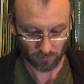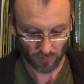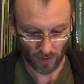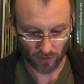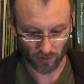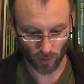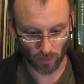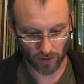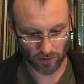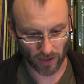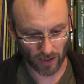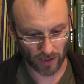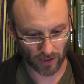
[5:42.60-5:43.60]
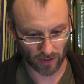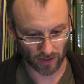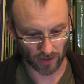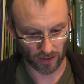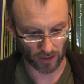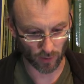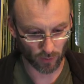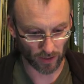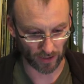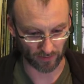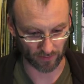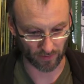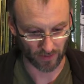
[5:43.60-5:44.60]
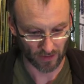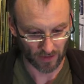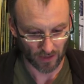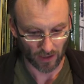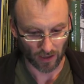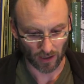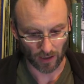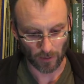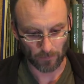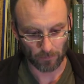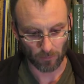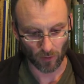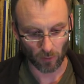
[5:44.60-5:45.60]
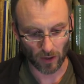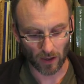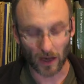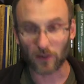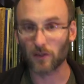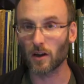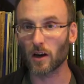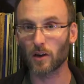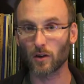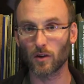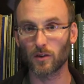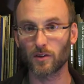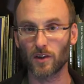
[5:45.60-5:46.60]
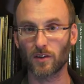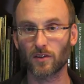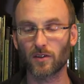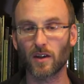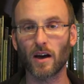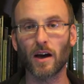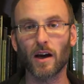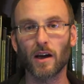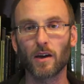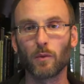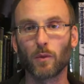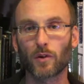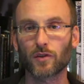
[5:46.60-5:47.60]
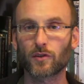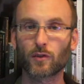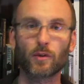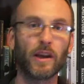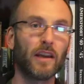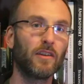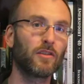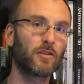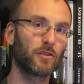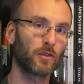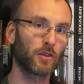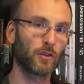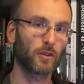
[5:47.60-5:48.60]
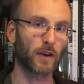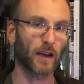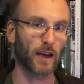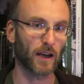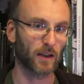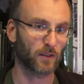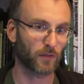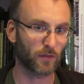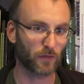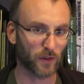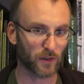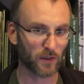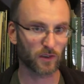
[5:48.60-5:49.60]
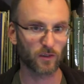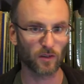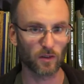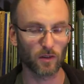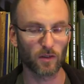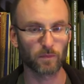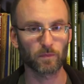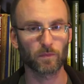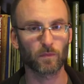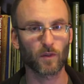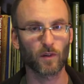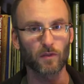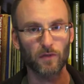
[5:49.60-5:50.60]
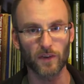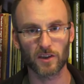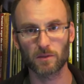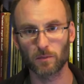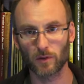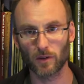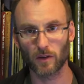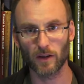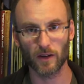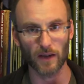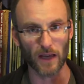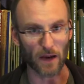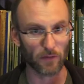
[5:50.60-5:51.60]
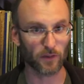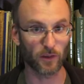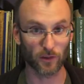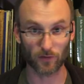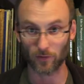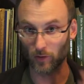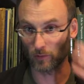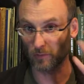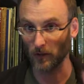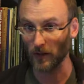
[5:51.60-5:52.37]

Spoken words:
So what did I look at? Well, as an archaeologist, I was trained to look at visible evidence from